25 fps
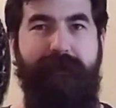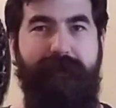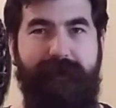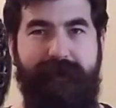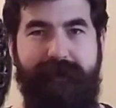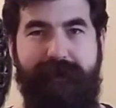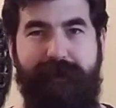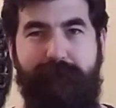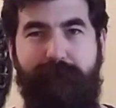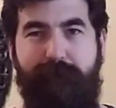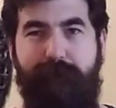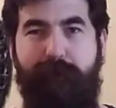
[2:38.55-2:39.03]

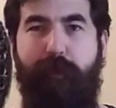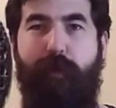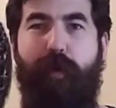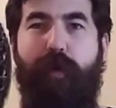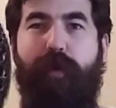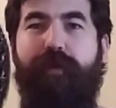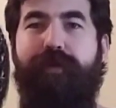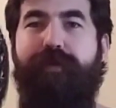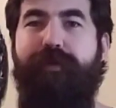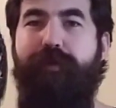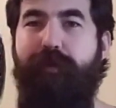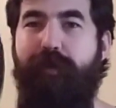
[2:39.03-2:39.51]
It's a
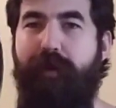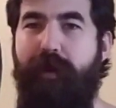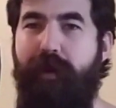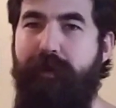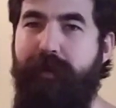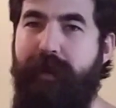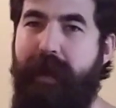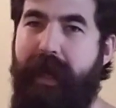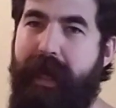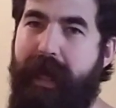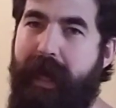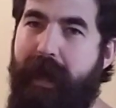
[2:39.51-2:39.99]
more thorough
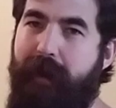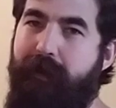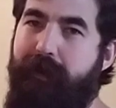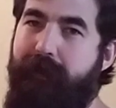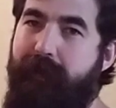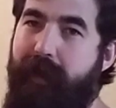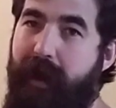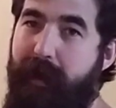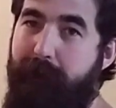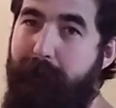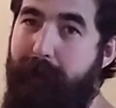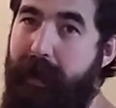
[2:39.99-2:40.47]
layout of
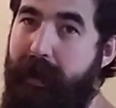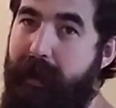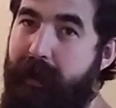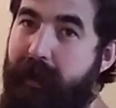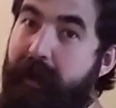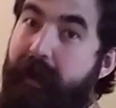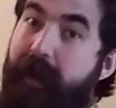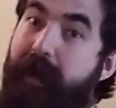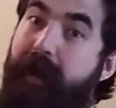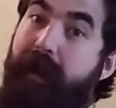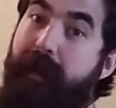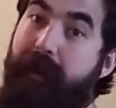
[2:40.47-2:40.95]
how to make
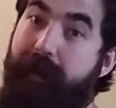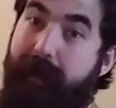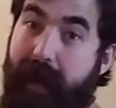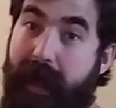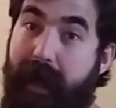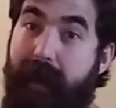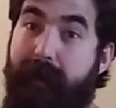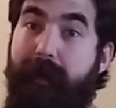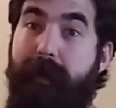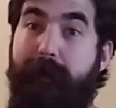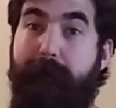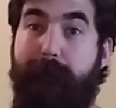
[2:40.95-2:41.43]

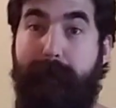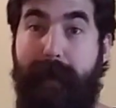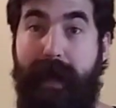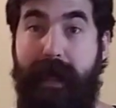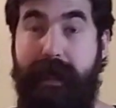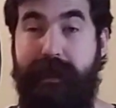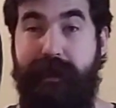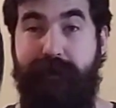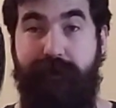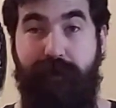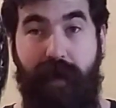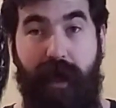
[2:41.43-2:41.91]
that
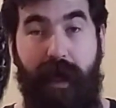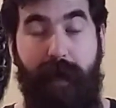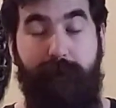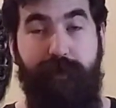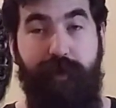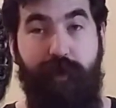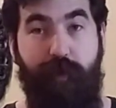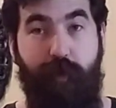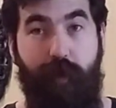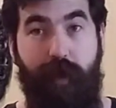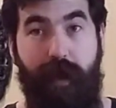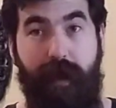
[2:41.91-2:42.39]
mask for
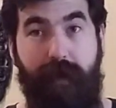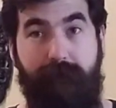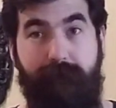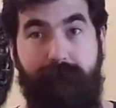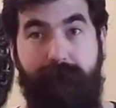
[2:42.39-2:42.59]
option 1.